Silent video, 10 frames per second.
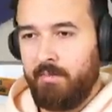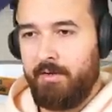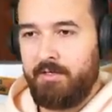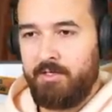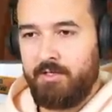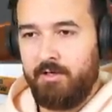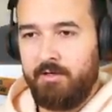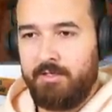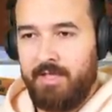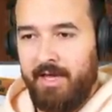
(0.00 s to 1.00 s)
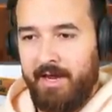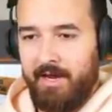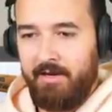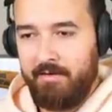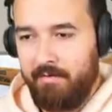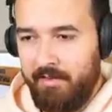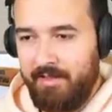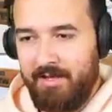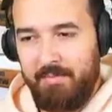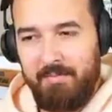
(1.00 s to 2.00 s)
we got a bunch of shoes there. I feel
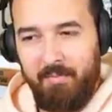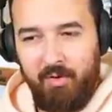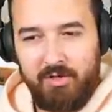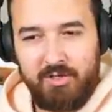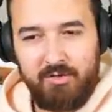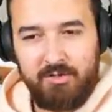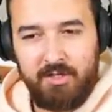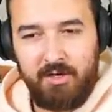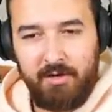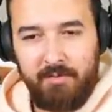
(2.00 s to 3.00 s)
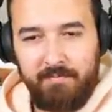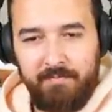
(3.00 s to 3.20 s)
like there could be more shoes though.